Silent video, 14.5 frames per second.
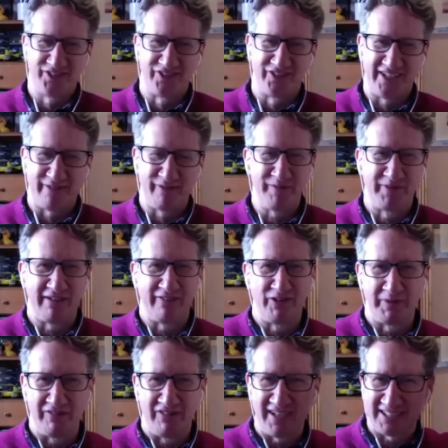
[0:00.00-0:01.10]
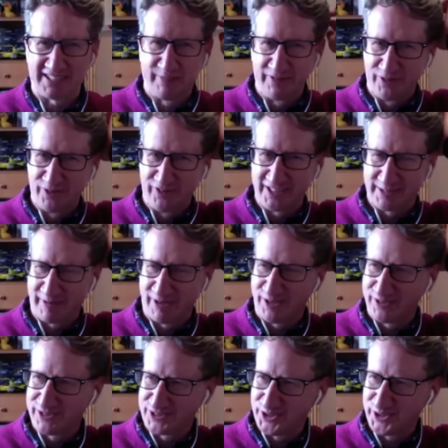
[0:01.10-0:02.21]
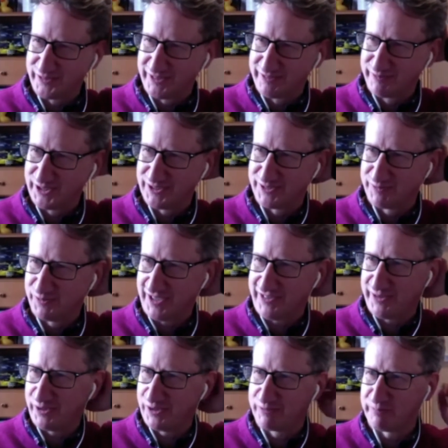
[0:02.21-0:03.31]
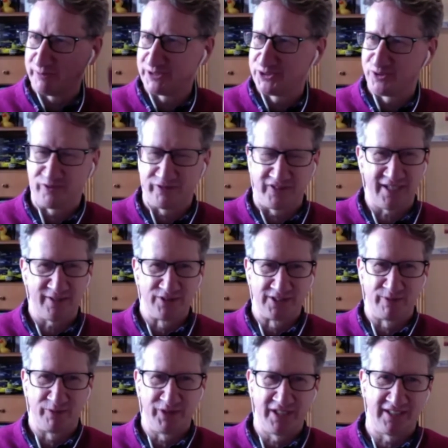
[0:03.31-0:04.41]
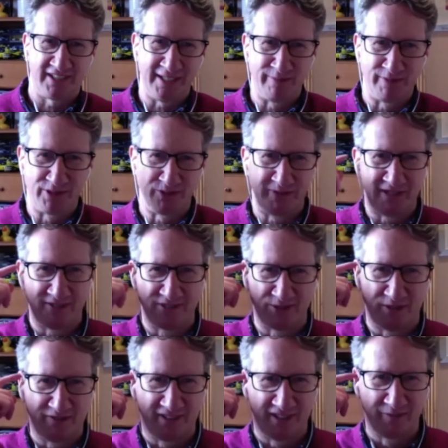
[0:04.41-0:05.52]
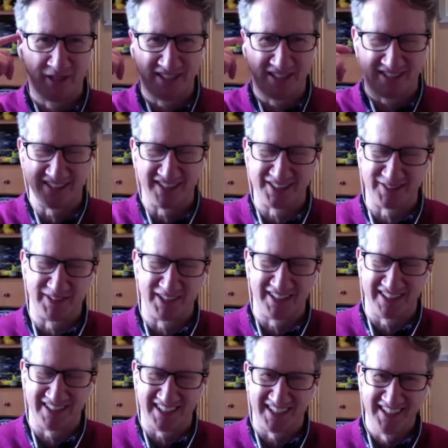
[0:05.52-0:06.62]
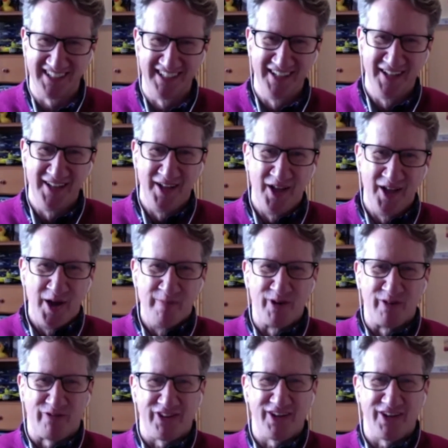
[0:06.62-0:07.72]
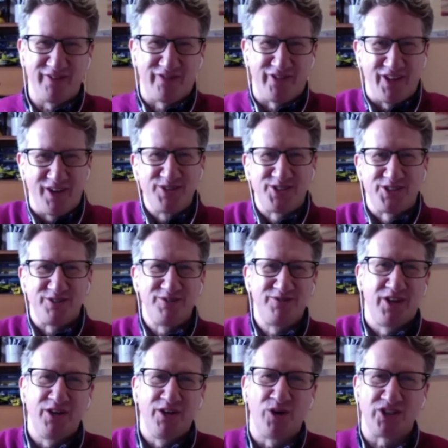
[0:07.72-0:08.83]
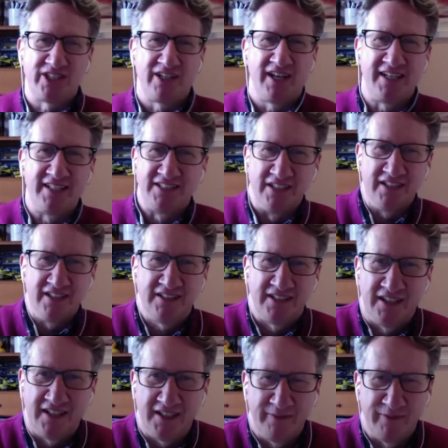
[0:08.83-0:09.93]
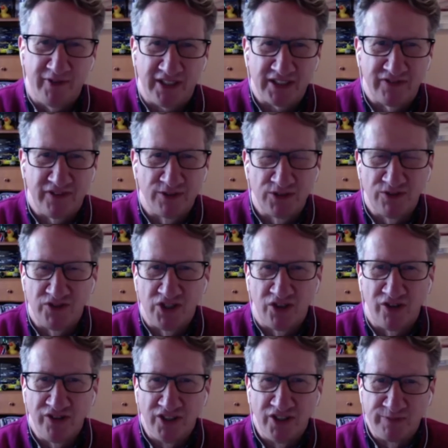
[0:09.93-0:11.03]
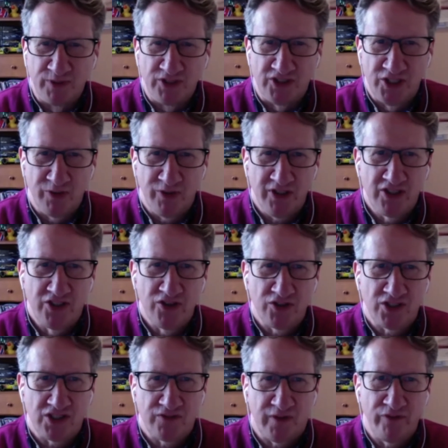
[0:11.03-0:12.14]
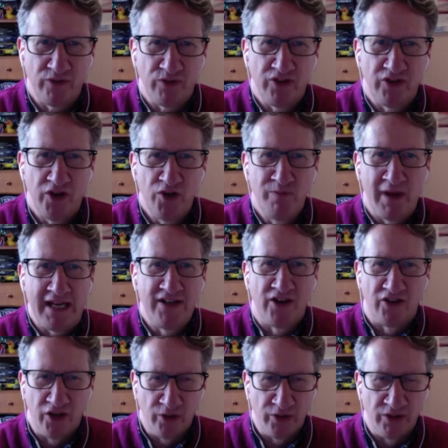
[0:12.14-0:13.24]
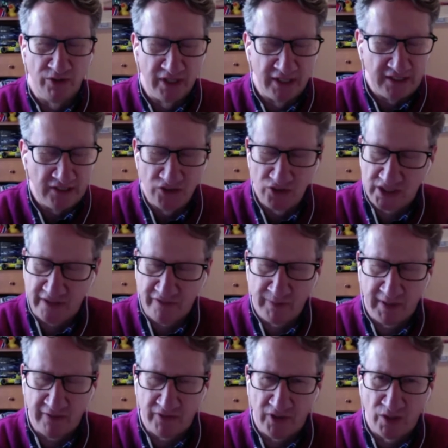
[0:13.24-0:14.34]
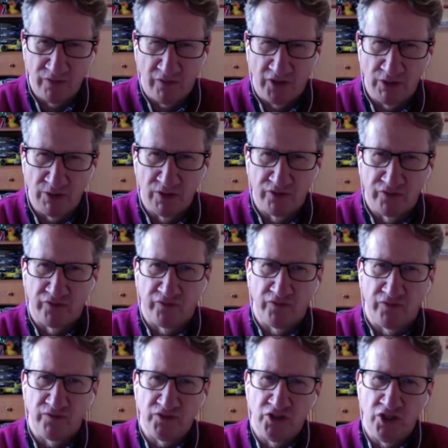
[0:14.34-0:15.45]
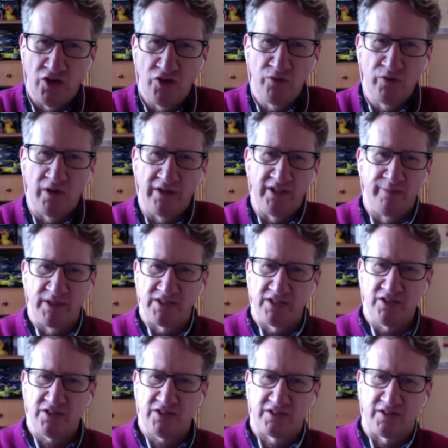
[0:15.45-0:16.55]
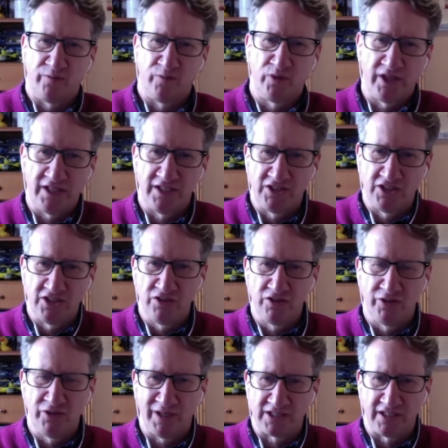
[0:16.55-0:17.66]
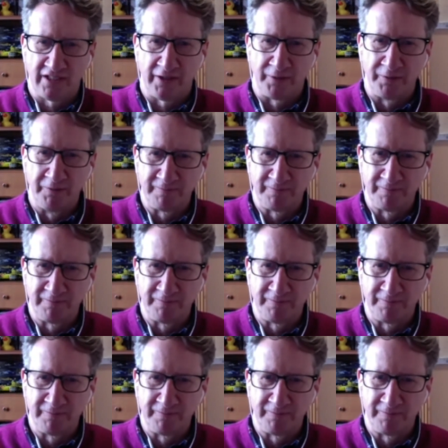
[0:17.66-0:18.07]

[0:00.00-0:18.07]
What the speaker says: Now we've been having a bit of a natter before this about all the stuff, and I think we could probably talk for hours, but we need to keep it to about 25 minutes, I think, something like that. But for those who are going to watch it later, thanks for those who joined us. But do you want to just, for everyone who may not know you, Dean, just give a bit of an overview of you and your business and what it is you actually do?